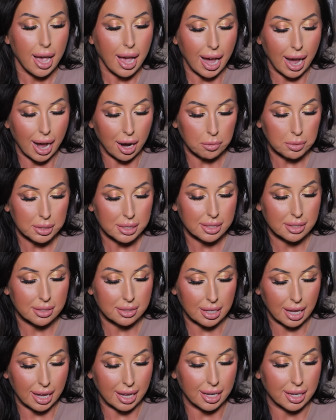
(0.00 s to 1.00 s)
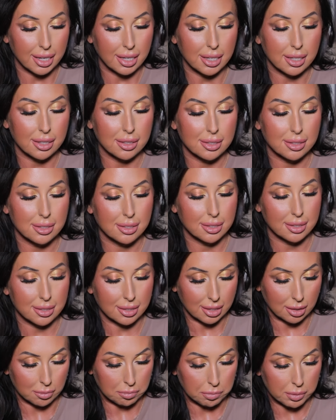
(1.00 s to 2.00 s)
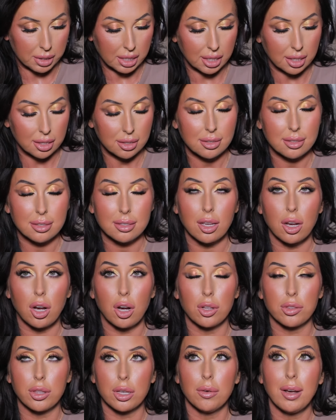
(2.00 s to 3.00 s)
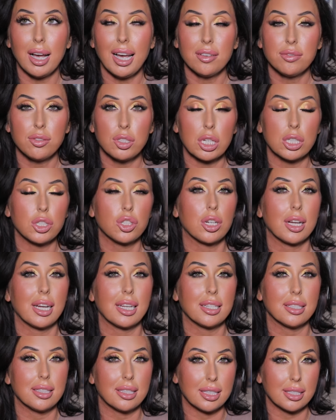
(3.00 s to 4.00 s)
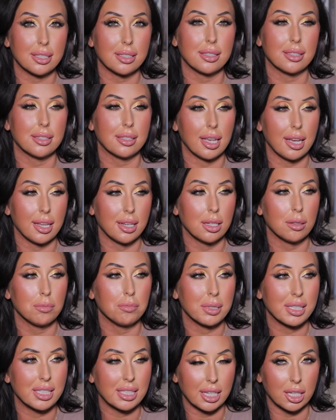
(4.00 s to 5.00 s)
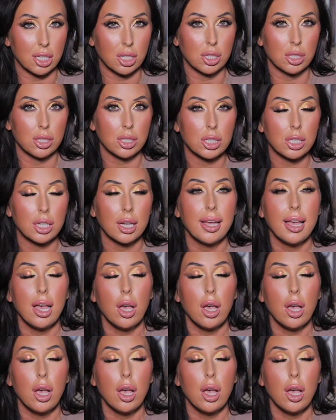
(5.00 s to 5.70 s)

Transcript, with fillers: I would say skip this, although I have not tried this set in particular.